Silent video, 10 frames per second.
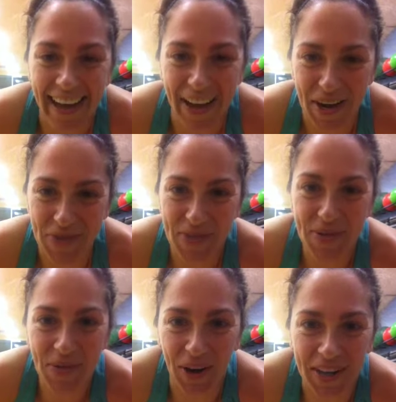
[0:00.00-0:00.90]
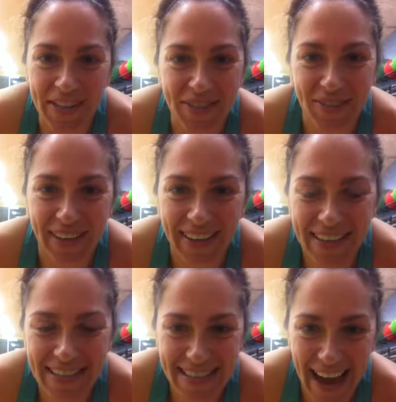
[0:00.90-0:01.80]
I hope you are enjoying
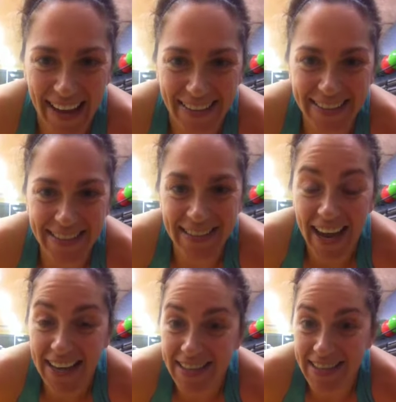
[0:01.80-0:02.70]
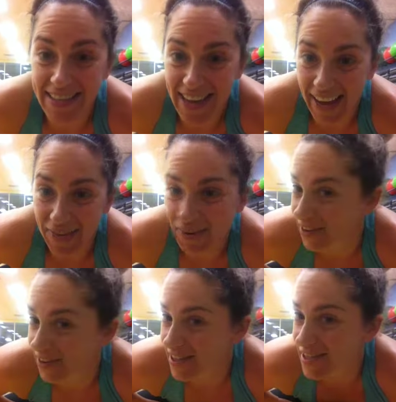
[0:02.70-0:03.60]
this challenge. Today we're
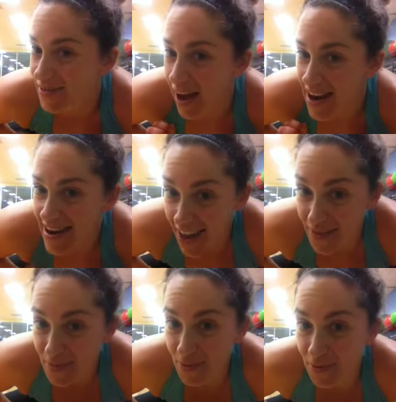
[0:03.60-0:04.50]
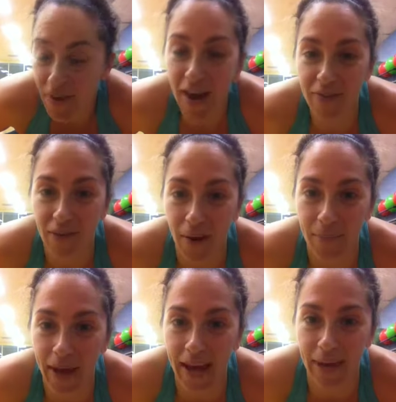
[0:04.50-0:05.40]
going to do another move
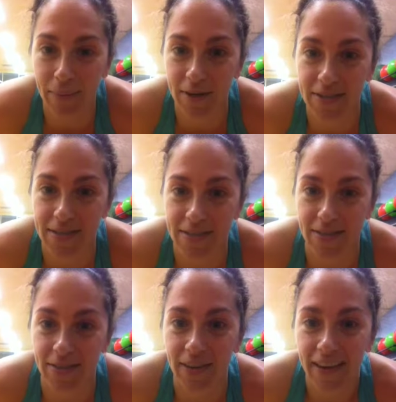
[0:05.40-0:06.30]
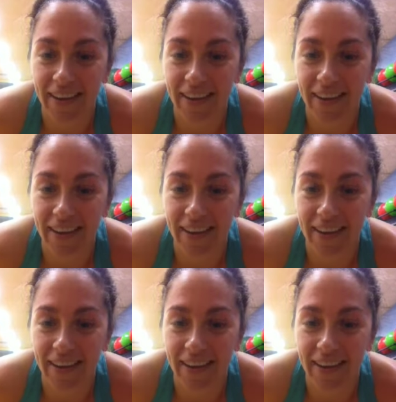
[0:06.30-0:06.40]
from Hammer and Chisel.